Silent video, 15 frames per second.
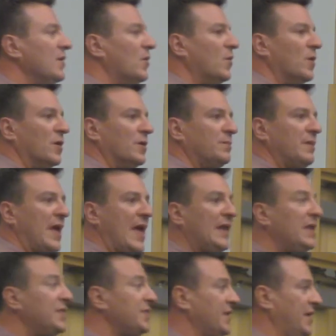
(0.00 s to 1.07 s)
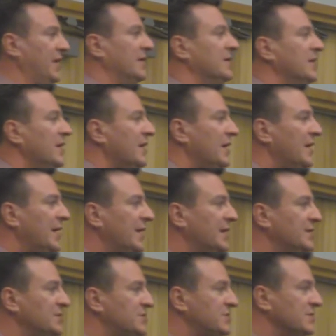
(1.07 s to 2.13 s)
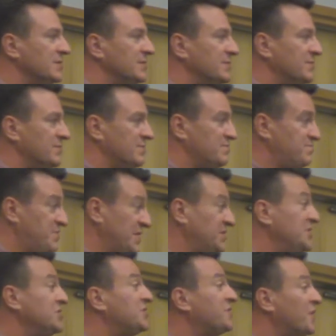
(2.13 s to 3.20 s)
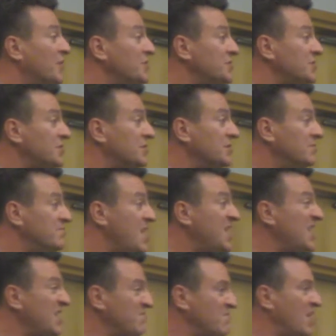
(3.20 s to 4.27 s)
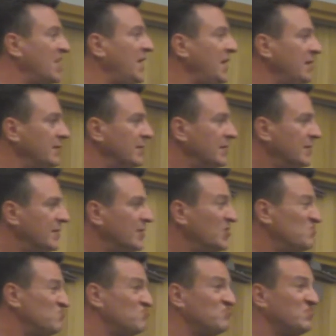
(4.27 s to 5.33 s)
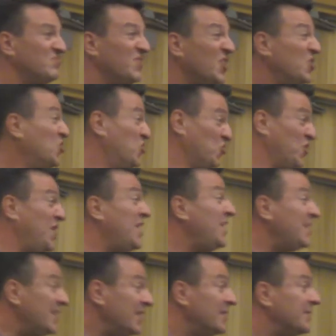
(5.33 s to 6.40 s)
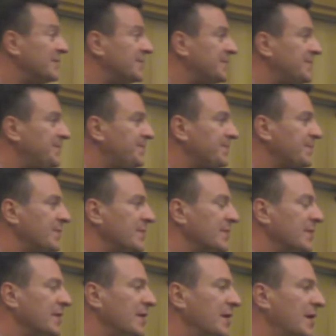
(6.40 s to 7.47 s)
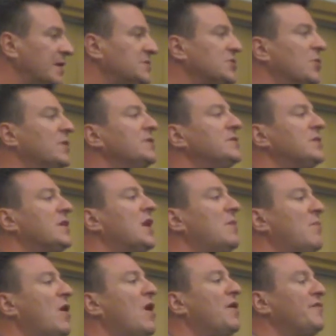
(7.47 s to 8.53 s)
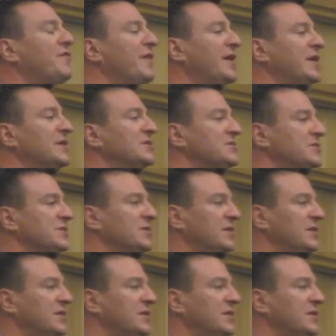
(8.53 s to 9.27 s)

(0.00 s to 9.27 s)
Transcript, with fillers: or anything is business first, making money, greed, it's going to come off as